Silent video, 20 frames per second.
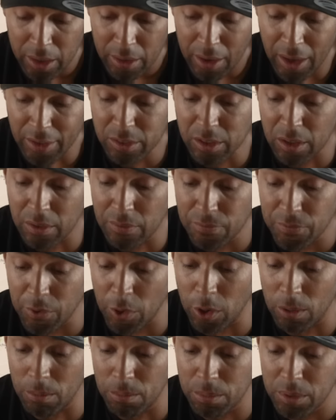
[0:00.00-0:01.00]
has
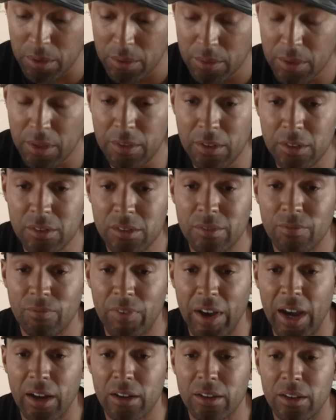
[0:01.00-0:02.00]
confirmed that this, in
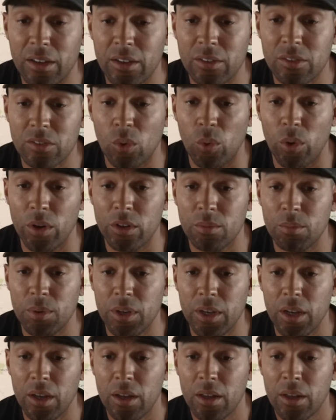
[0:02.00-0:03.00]
fact, is going to
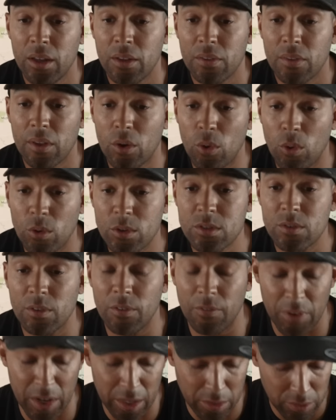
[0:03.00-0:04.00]
be the course of
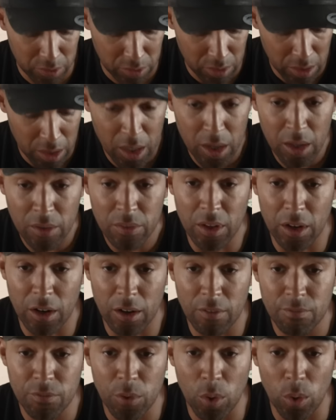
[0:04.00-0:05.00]
events that
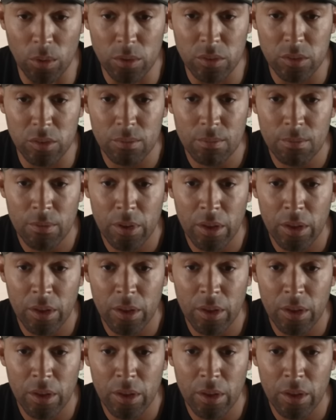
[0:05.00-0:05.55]
unfolds.